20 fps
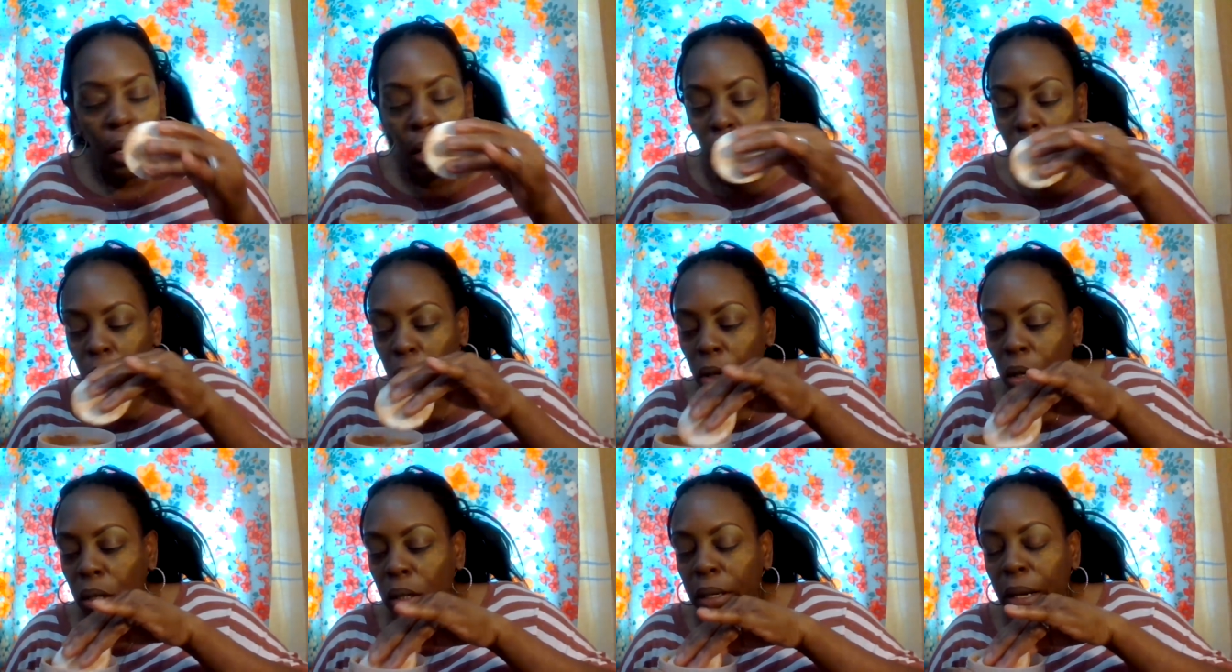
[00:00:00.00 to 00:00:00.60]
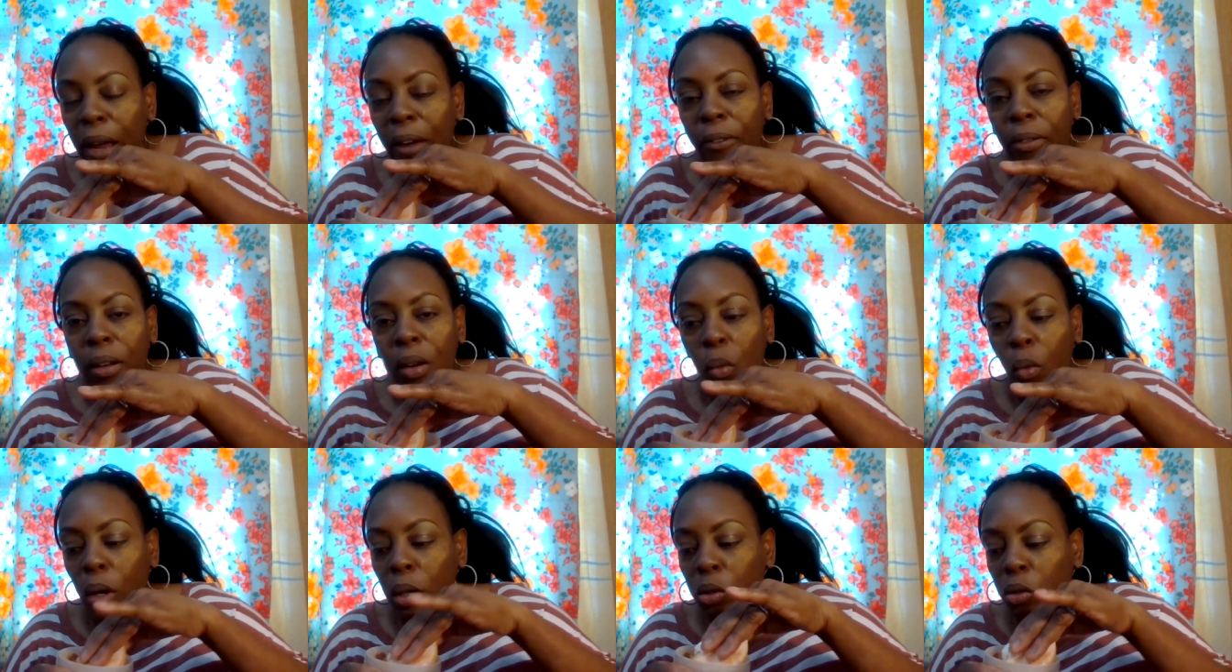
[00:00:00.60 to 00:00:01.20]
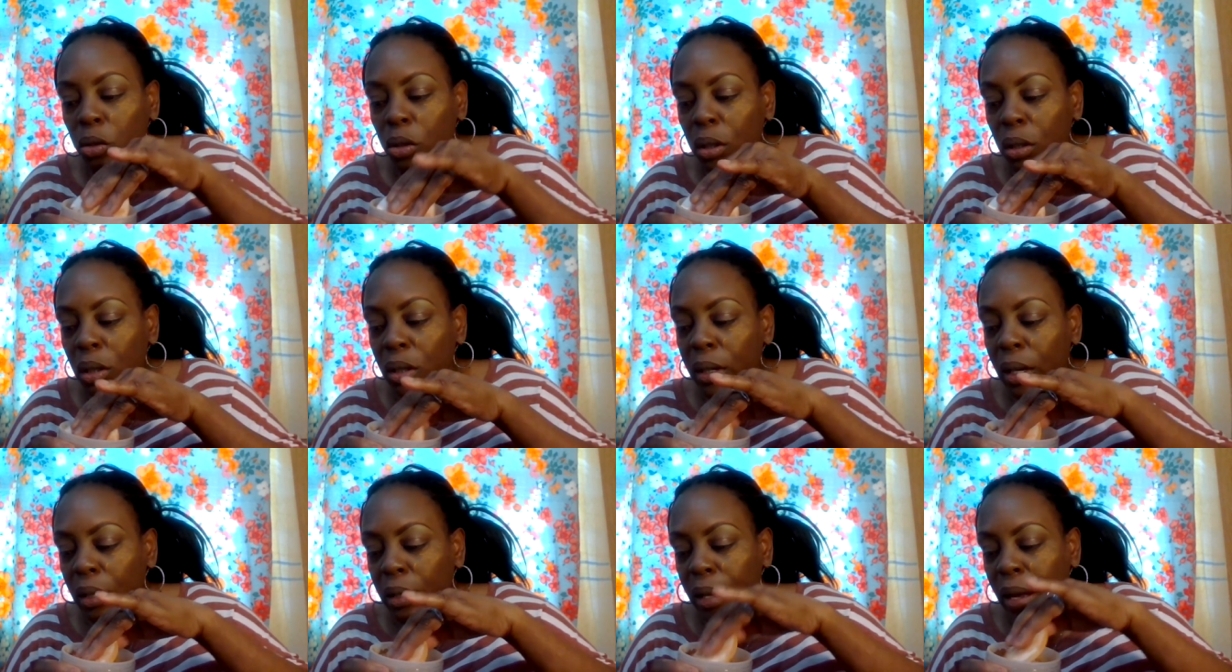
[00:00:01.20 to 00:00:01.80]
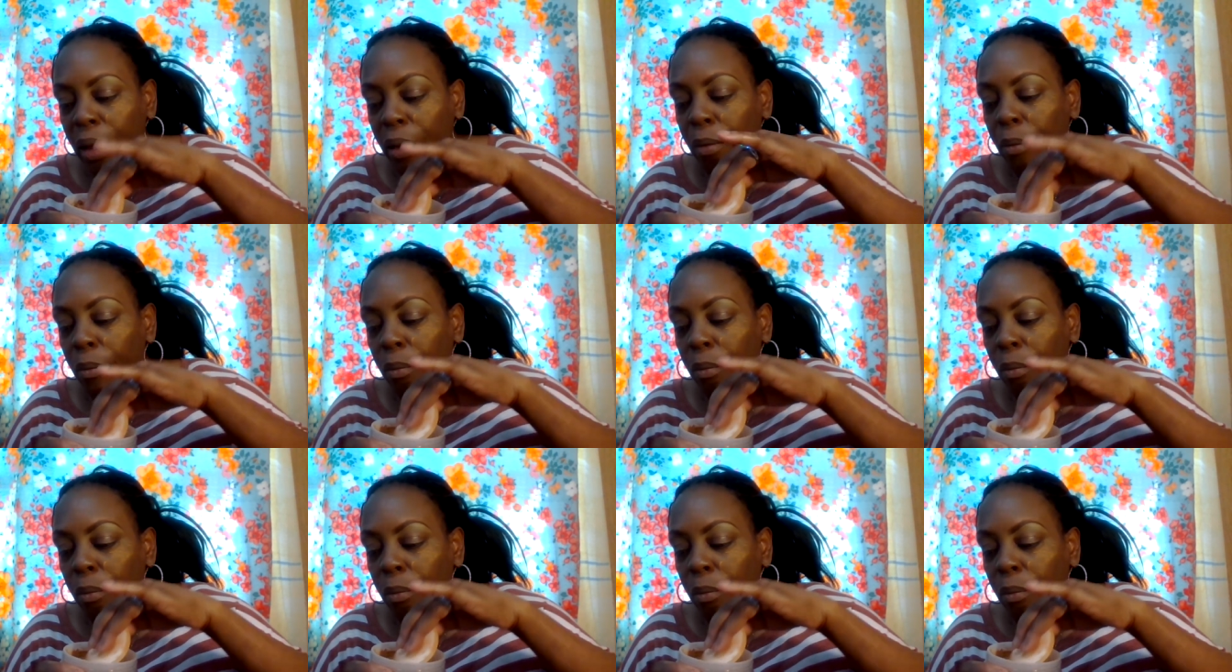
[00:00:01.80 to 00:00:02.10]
so you definitely want to just set that